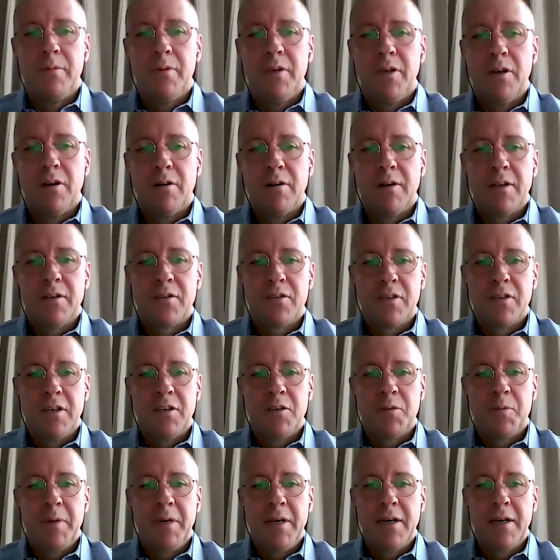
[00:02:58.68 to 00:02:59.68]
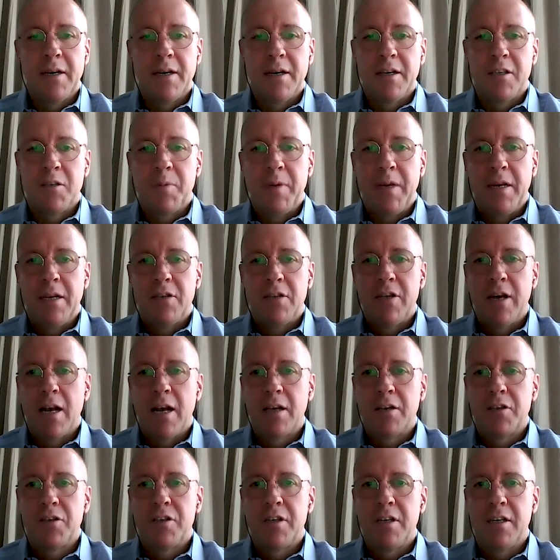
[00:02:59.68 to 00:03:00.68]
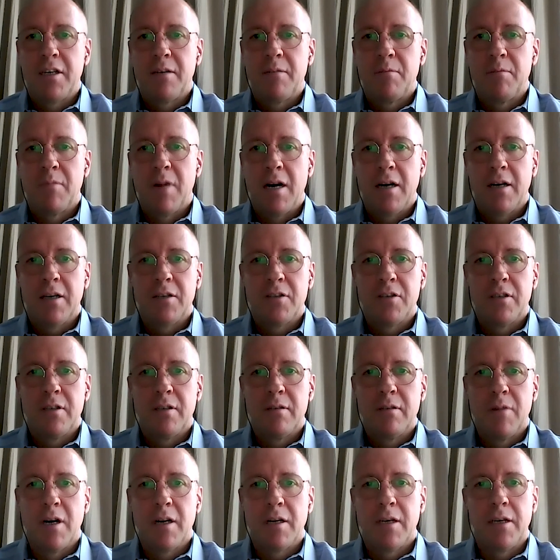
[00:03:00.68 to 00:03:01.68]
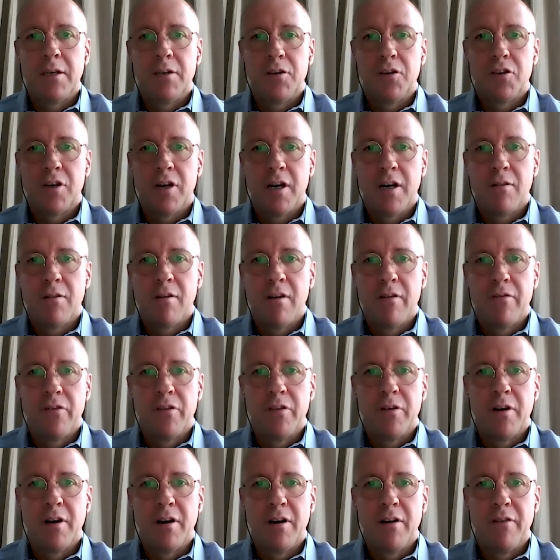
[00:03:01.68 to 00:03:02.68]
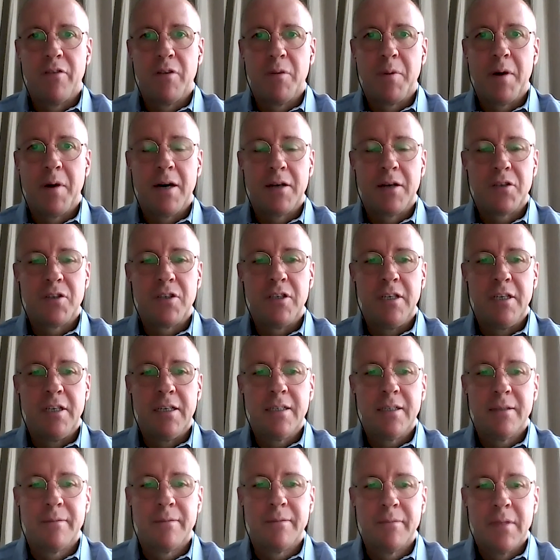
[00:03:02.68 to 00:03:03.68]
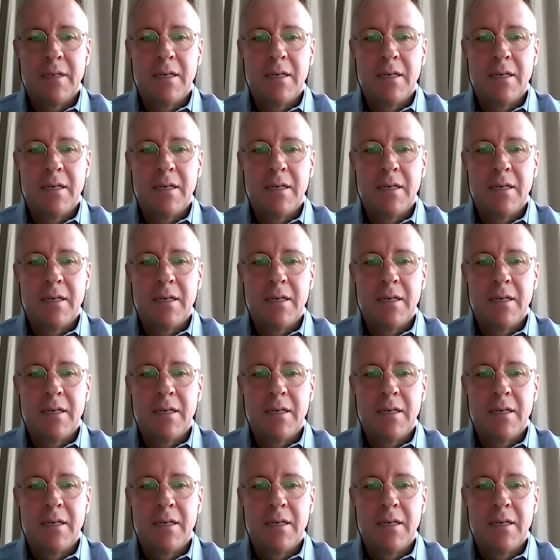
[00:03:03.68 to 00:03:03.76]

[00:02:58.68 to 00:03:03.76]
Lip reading: you know, it's been a challenging market in China over the past year.